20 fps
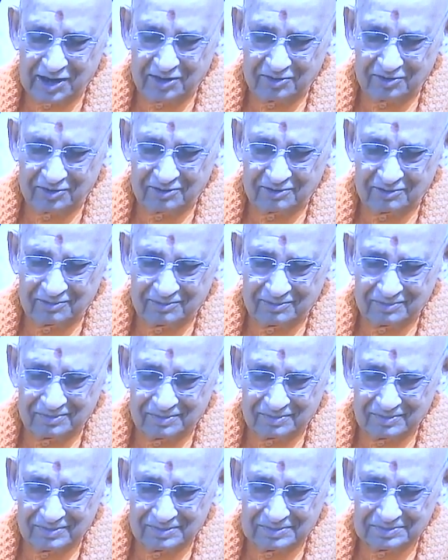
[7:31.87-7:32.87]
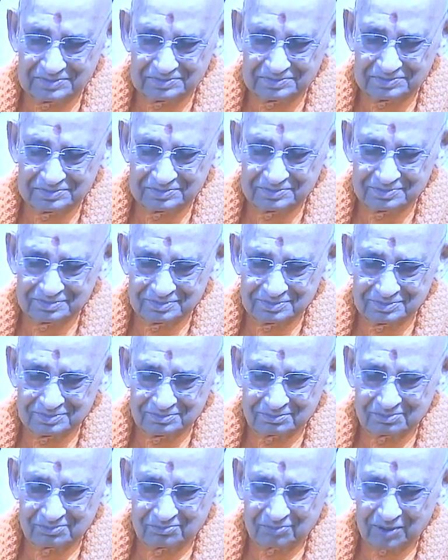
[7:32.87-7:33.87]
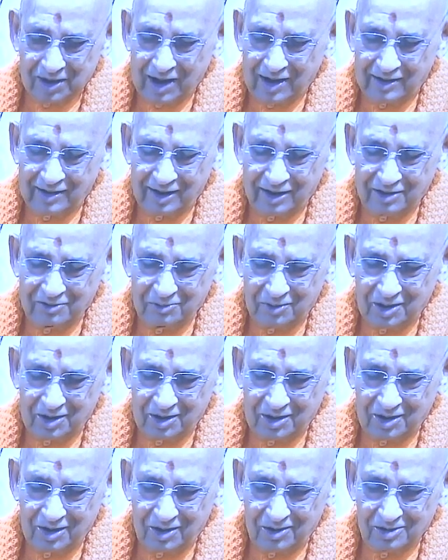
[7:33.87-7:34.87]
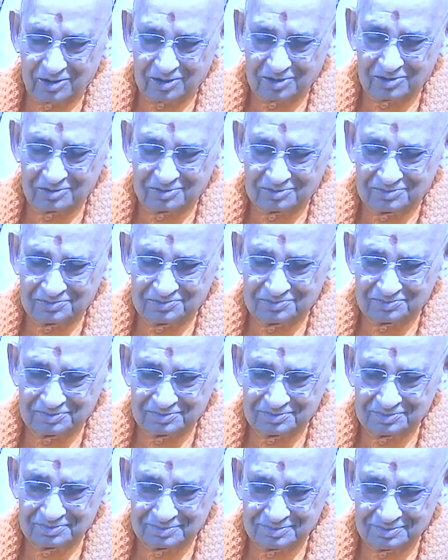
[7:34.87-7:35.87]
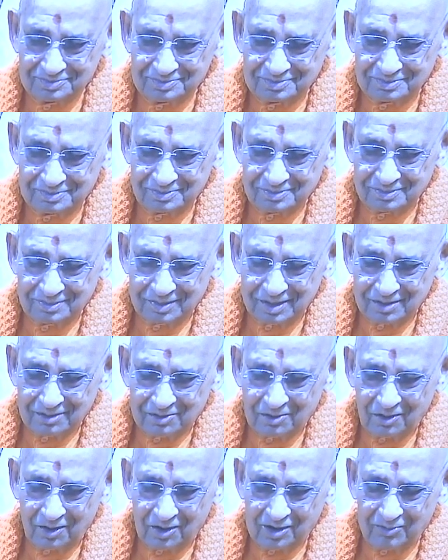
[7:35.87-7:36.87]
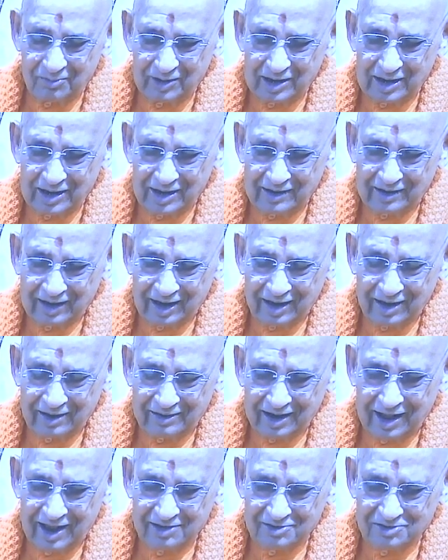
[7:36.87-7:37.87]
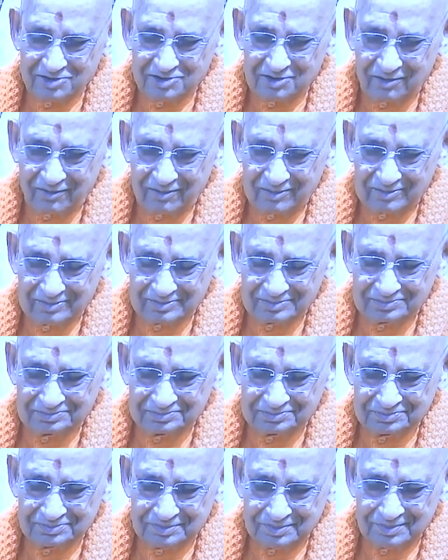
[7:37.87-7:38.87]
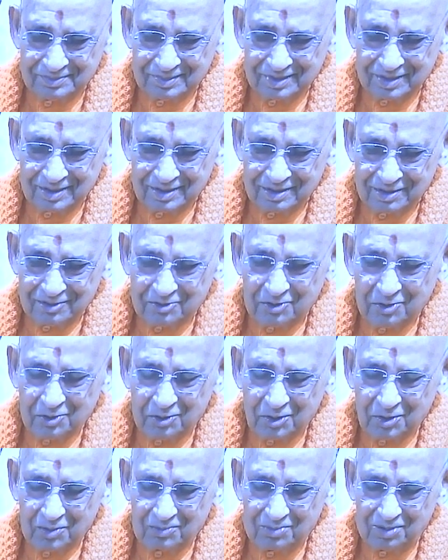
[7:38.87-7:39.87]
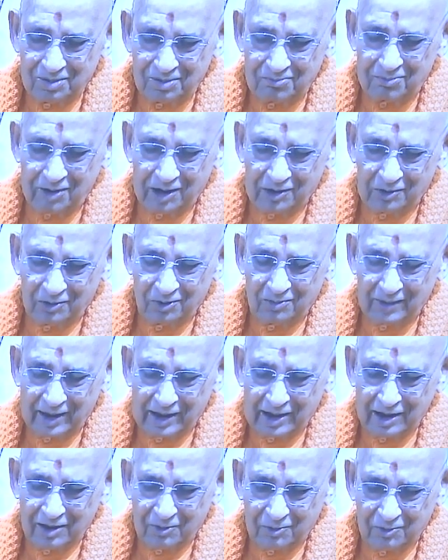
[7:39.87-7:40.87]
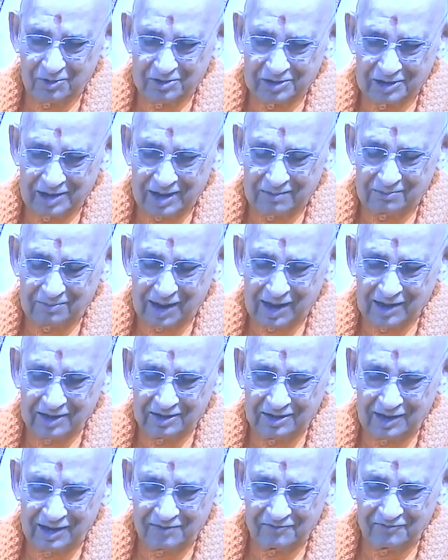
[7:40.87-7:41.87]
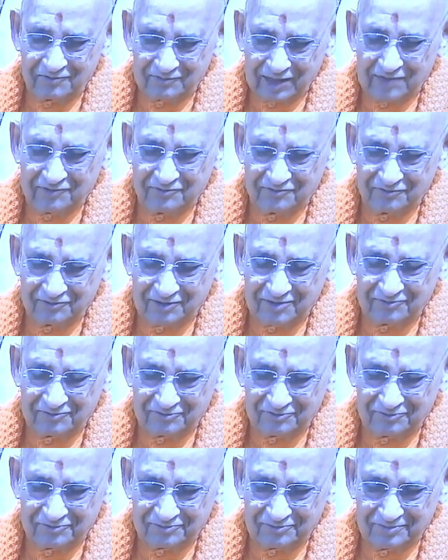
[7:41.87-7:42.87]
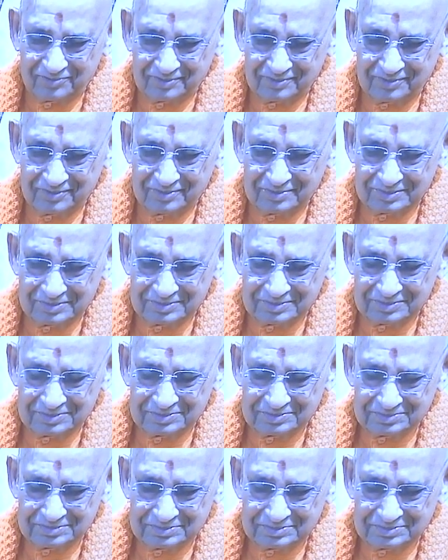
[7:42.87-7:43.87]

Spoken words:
However, when the task is done, the dependence is broken and overcome, and the patient becomes free and independent as before. But neither in the beginning nor in the end,